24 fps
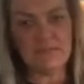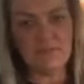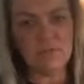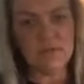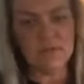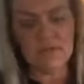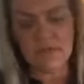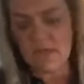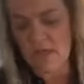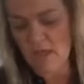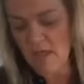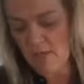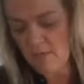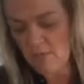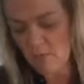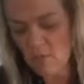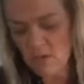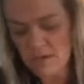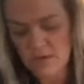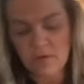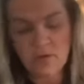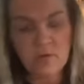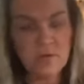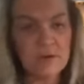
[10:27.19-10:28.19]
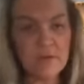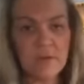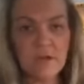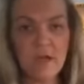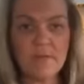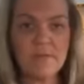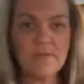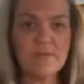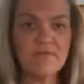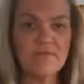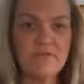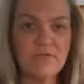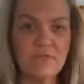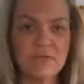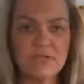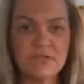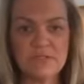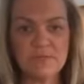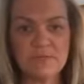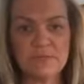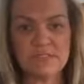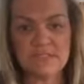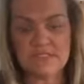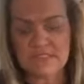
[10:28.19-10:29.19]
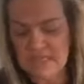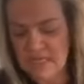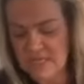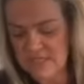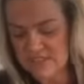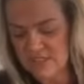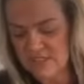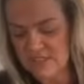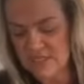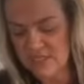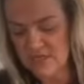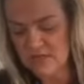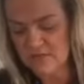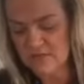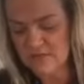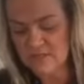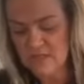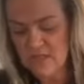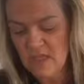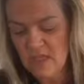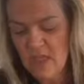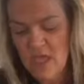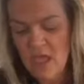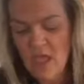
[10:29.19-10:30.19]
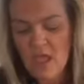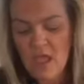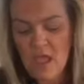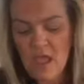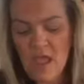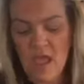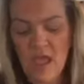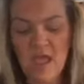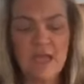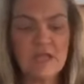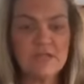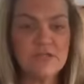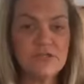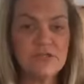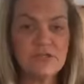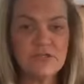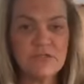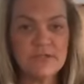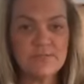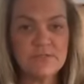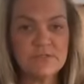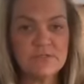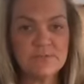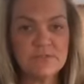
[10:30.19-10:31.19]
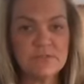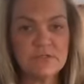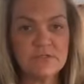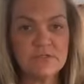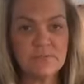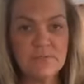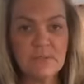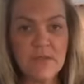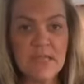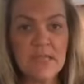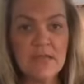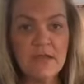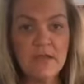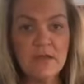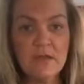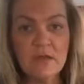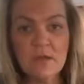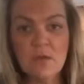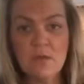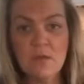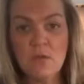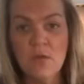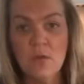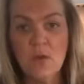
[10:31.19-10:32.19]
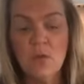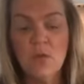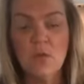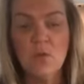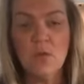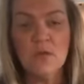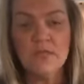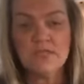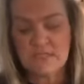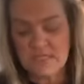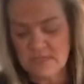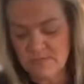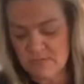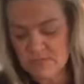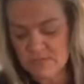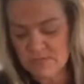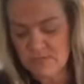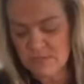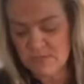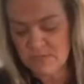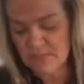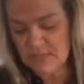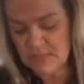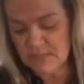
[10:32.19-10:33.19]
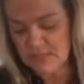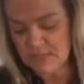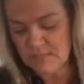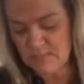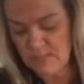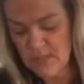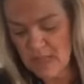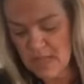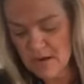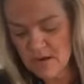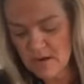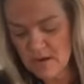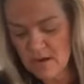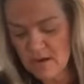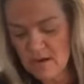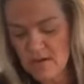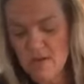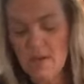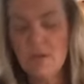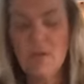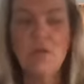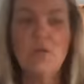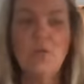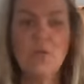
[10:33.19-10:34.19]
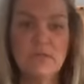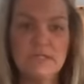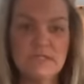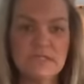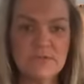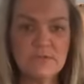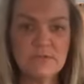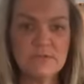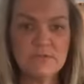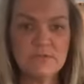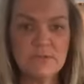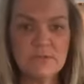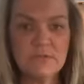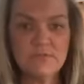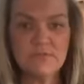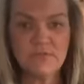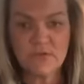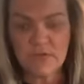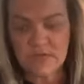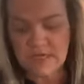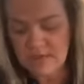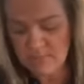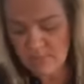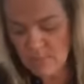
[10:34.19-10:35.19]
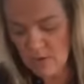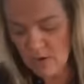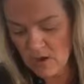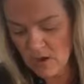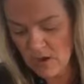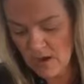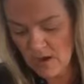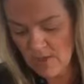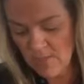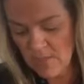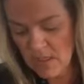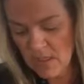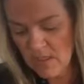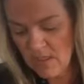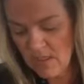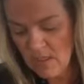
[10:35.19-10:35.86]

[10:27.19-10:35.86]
1/4 cup of crushed pistachios, 2 tablespoons of panko, 1 tablespoon of melted butter, 1 tablespoon of grated parm,